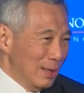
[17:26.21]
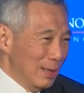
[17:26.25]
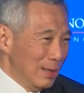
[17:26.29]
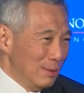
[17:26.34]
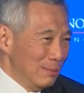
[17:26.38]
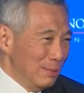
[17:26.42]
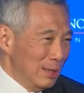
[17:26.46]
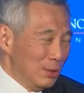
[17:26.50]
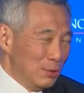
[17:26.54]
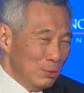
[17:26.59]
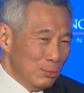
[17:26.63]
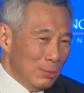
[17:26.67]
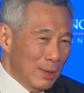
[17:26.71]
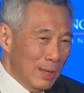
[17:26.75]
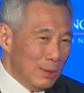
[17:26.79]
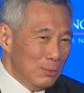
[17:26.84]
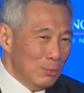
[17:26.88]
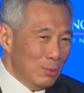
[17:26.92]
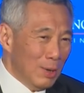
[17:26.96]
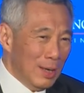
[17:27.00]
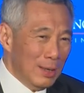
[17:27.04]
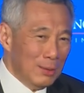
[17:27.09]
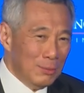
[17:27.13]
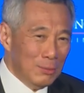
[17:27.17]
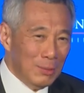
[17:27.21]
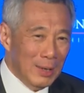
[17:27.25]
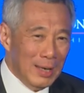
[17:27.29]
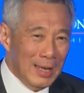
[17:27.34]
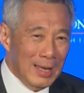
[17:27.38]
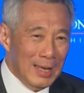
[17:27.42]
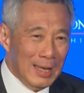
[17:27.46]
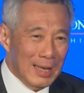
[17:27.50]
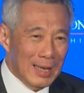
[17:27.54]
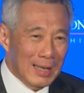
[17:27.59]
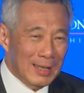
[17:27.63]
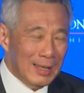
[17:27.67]
and we went one
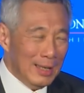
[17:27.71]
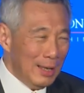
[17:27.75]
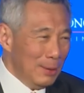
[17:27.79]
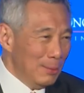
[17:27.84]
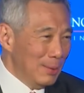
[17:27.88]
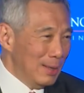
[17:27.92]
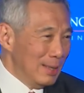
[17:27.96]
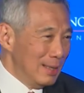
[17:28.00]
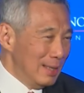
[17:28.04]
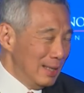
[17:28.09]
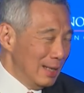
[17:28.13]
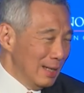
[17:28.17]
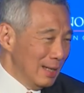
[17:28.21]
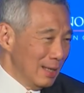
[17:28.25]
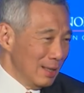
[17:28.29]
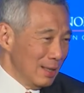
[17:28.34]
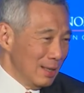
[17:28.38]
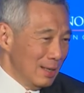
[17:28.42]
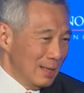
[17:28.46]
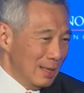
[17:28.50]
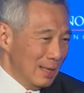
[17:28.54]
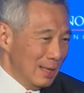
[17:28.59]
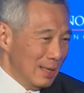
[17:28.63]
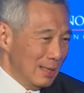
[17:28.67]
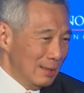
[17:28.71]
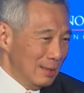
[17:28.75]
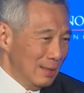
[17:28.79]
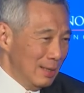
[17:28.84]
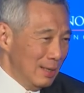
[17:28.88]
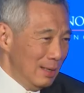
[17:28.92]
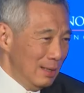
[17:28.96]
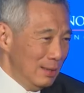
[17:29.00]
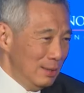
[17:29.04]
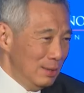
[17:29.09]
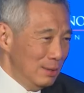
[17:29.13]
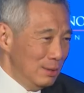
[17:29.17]
way and they went the other,
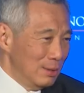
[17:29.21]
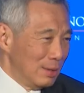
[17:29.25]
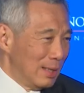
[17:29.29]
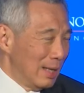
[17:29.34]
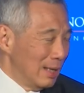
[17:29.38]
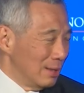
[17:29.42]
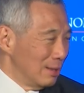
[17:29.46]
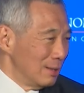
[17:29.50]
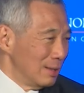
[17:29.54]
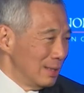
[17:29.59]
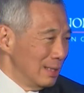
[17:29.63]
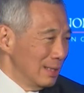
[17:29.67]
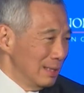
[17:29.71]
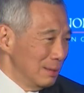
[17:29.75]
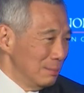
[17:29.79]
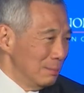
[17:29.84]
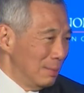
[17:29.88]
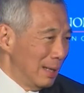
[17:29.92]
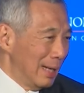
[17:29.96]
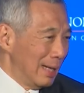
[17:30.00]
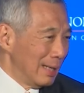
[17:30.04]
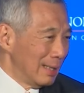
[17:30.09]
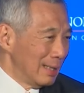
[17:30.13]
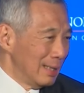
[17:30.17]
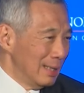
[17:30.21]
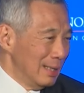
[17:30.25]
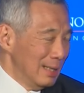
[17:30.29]
and you cannot turn back.